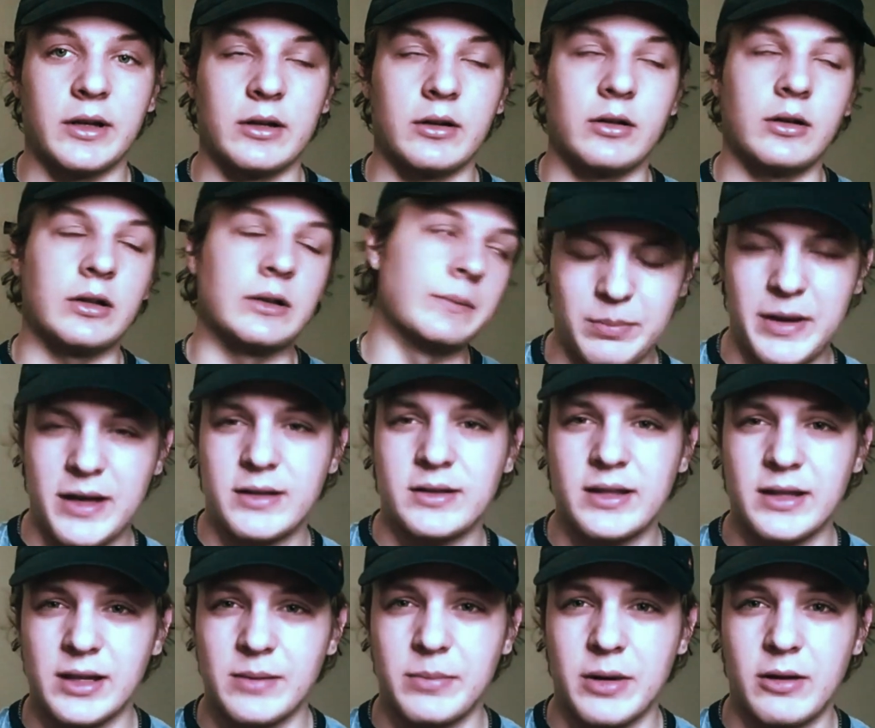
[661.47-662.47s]
at all. Best
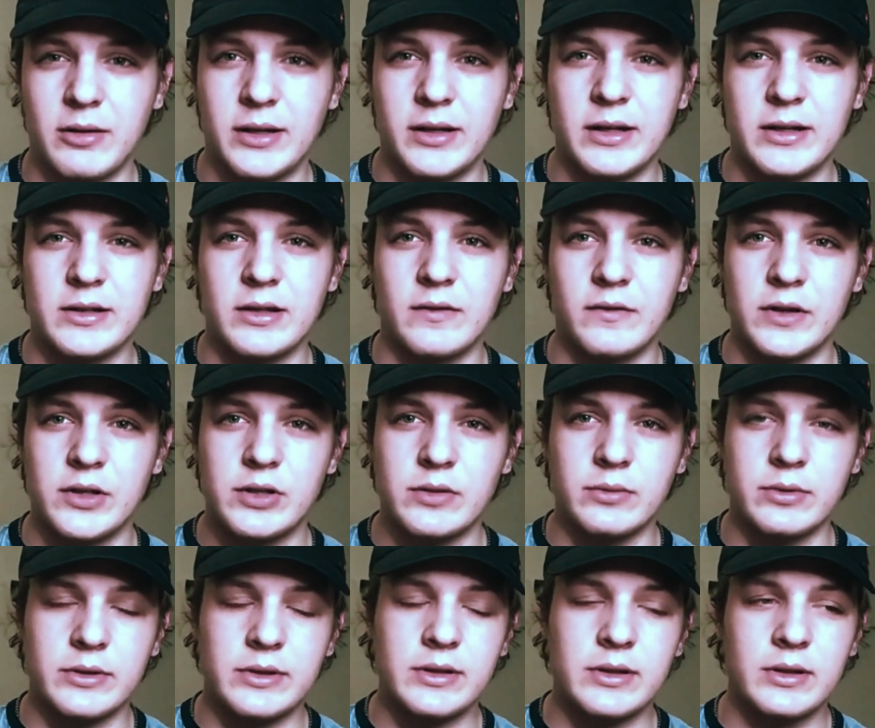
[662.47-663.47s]
thing about it is the
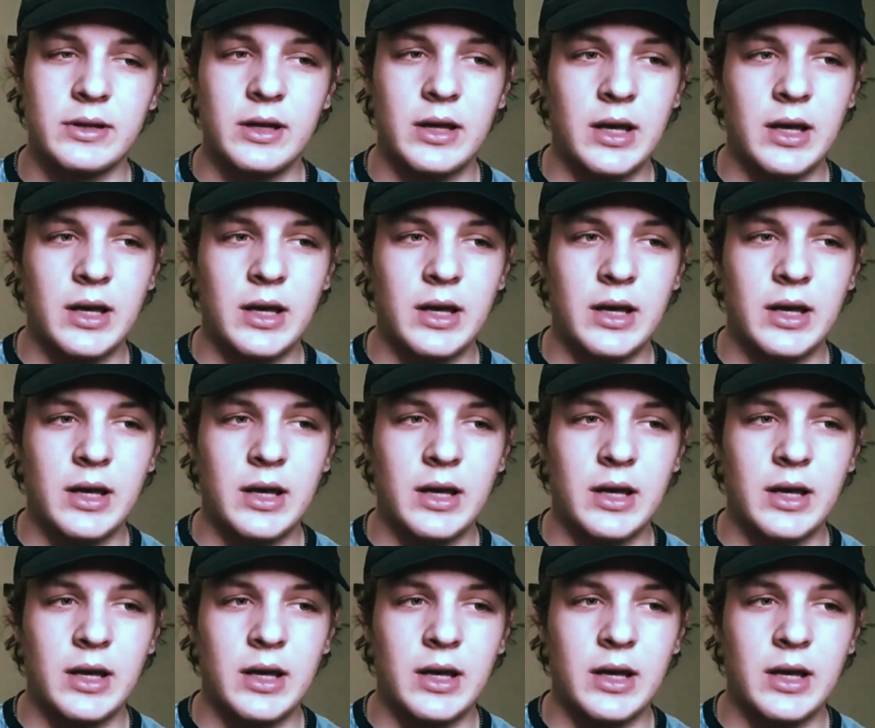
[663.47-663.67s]
visuals.